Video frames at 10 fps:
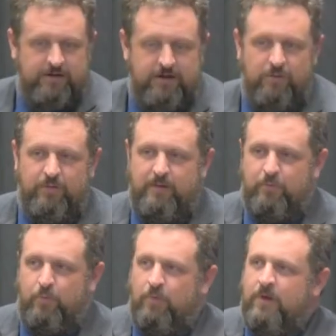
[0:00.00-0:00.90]
You know,
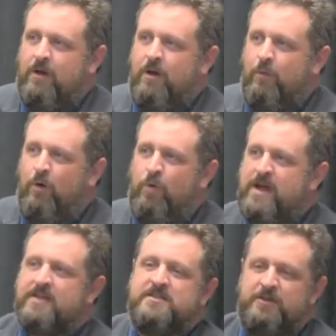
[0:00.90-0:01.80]
what
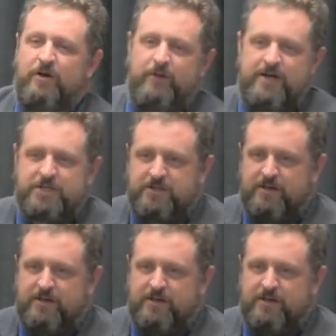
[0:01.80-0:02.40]
we consider rich,